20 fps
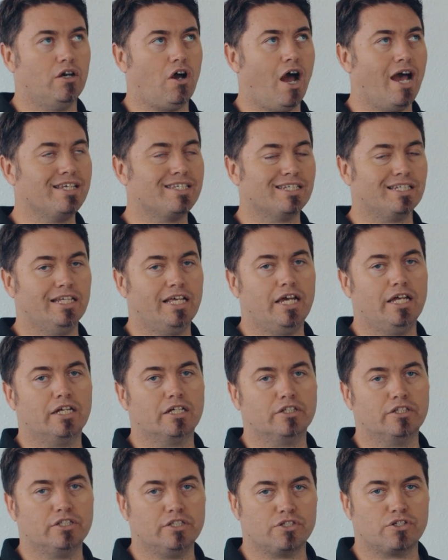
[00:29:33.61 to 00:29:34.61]

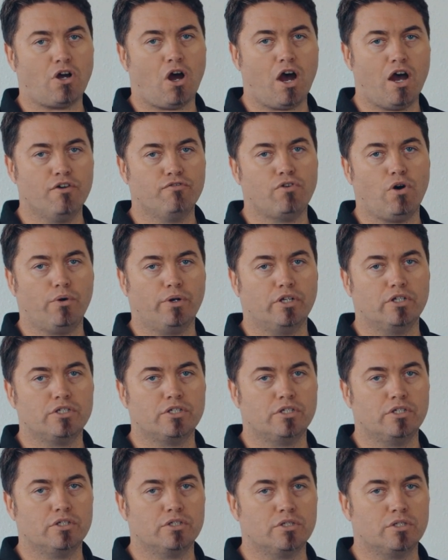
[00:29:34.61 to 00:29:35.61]
isolating this high voltage
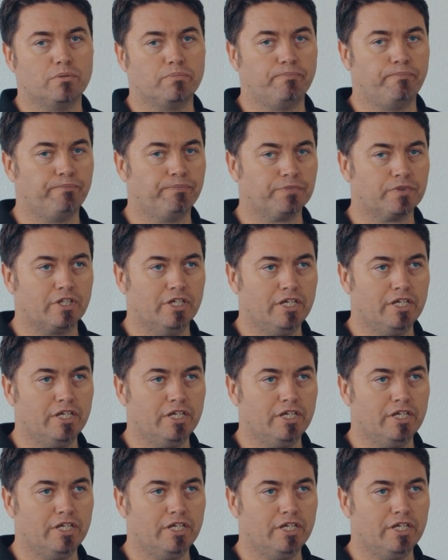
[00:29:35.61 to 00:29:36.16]
system,